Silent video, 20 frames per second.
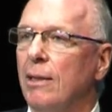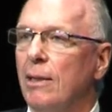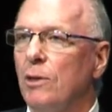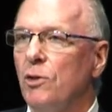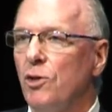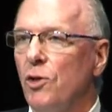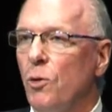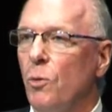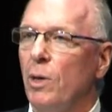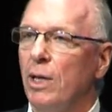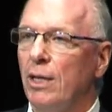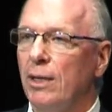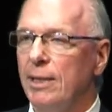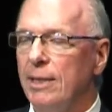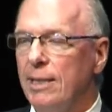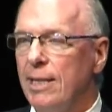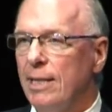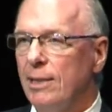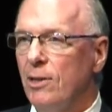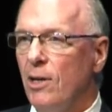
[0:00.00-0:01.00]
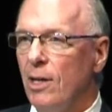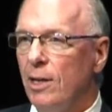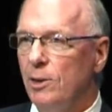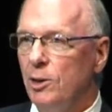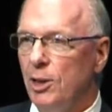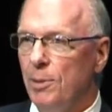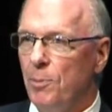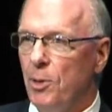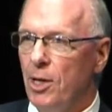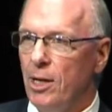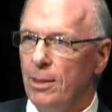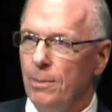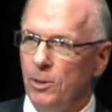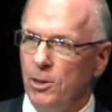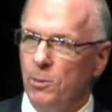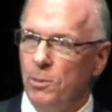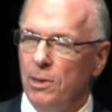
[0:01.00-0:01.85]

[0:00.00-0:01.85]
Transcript: So what are the technology problems?